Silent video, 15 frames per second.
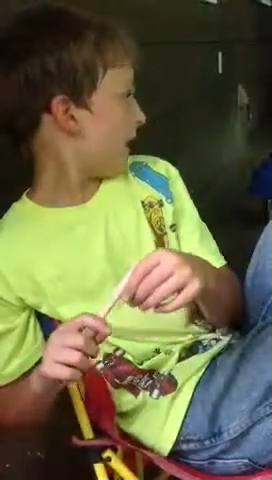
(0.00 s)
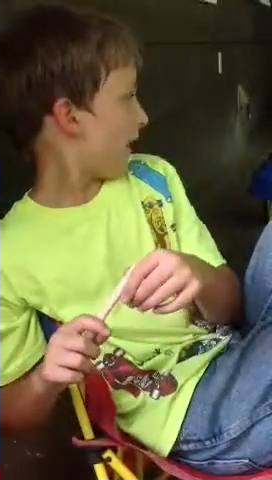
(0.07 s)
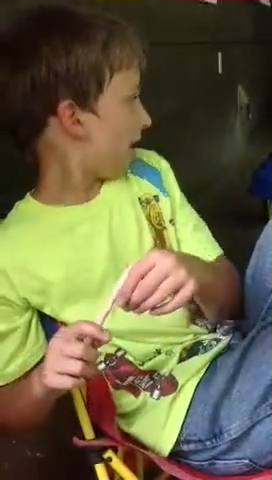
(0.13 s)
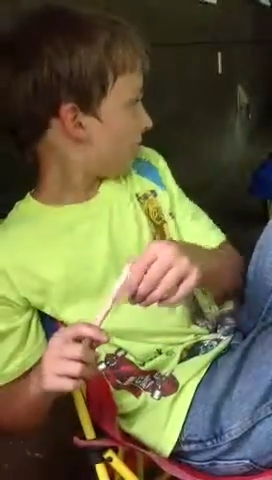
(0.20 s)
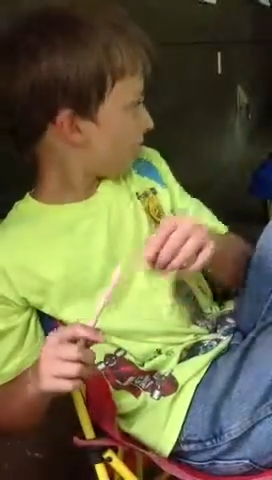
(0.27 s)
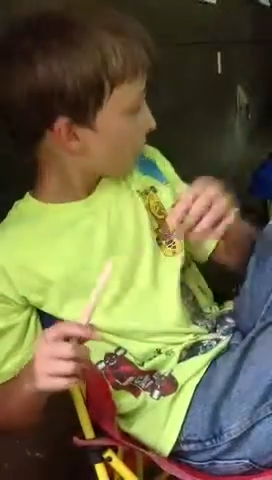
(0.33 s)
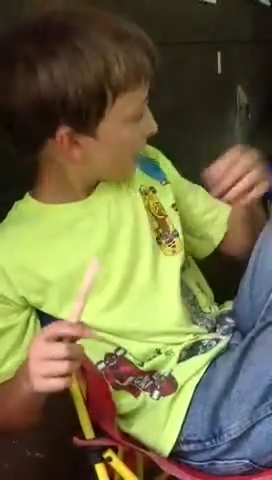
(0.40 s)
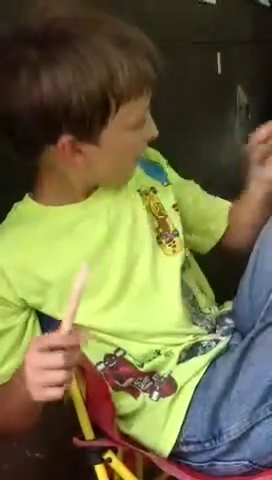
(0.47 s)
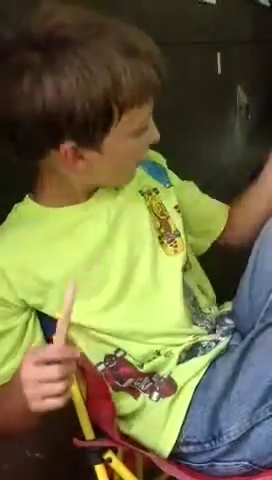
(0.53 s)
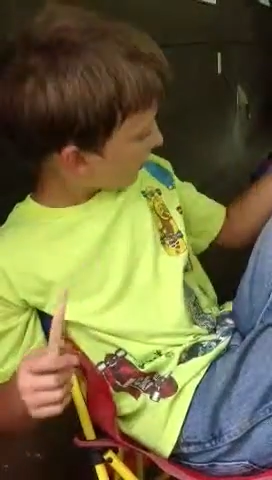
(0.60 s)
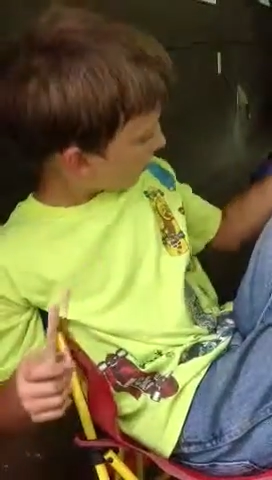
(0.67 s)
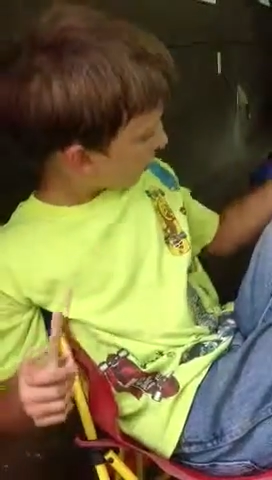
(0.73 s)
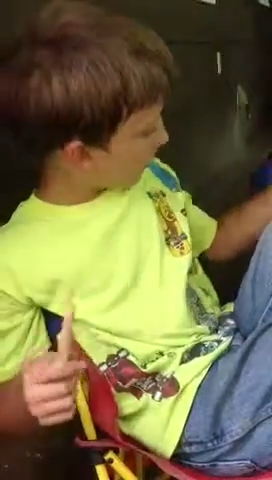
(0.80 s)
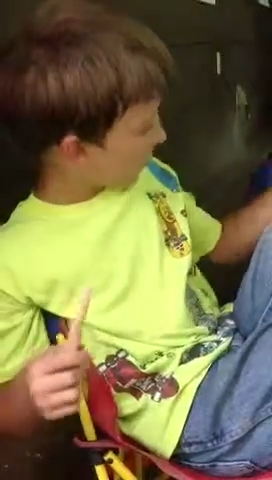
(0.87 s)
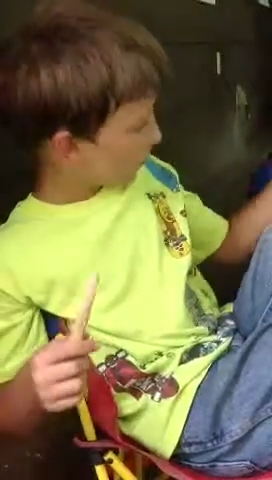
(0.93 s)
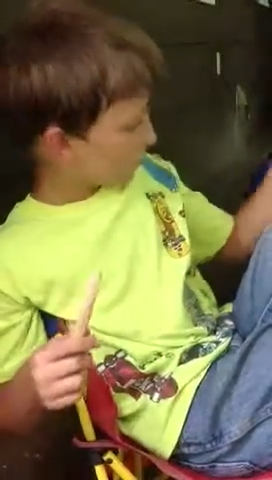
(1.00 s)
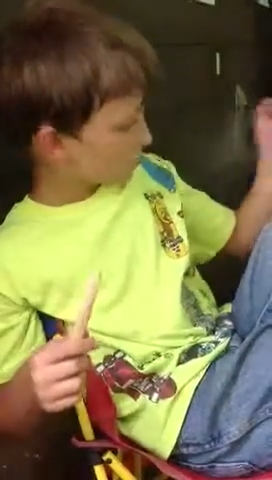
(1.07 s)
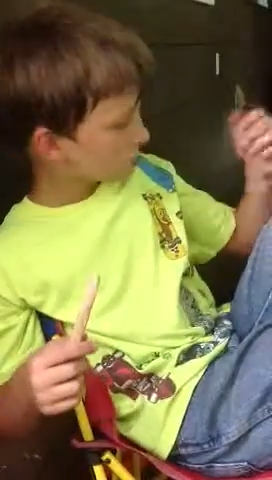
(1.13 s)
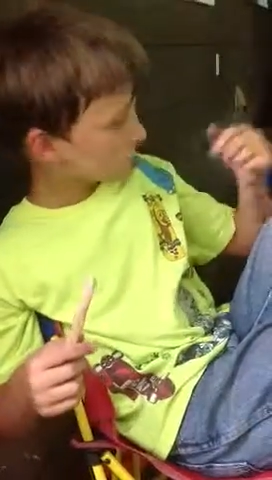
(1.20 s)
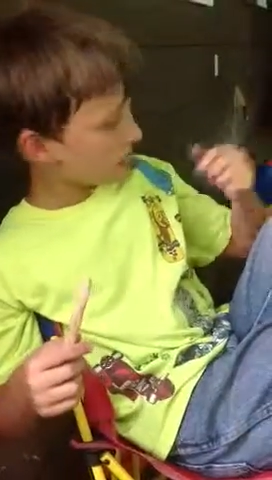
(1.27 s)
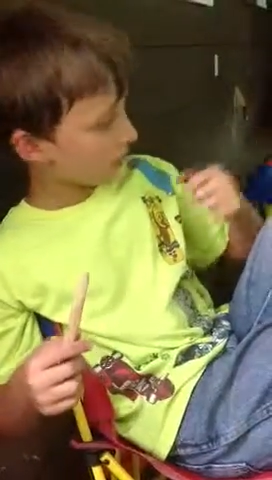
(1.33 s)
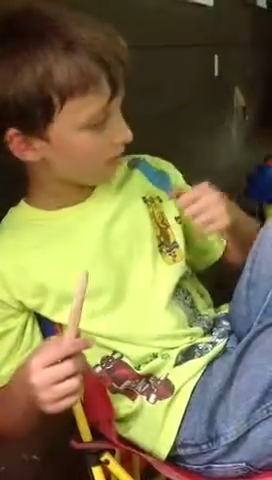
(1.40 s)
I can make
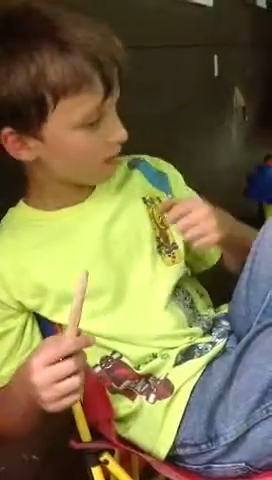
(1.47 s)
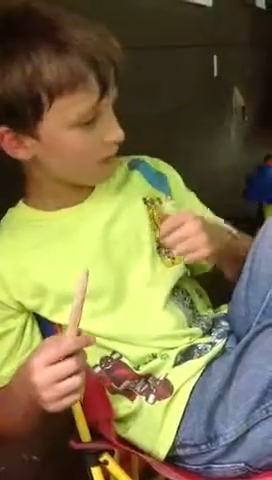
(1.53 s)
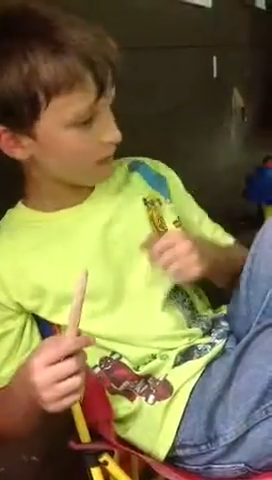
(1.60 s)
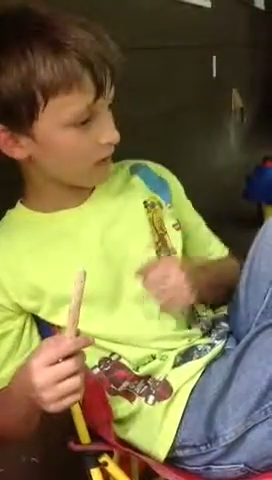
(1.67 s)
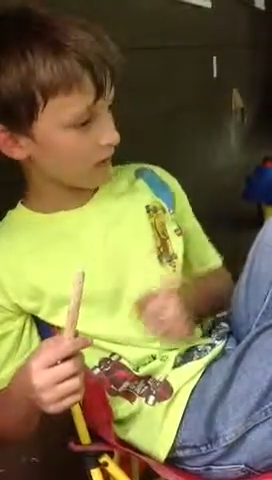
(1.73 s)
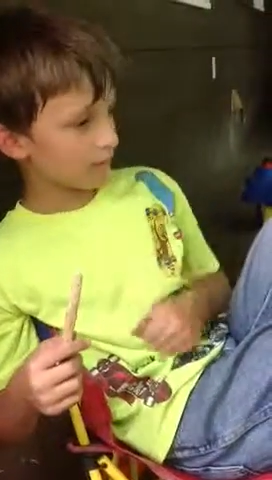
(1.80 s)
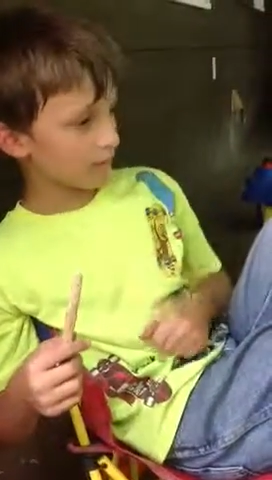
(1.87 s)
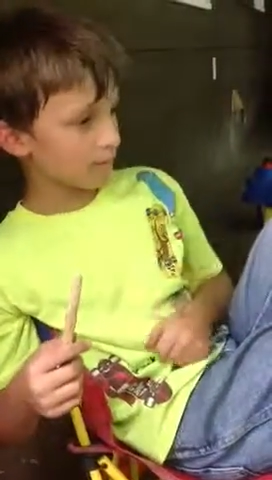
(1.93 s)
clothes out of the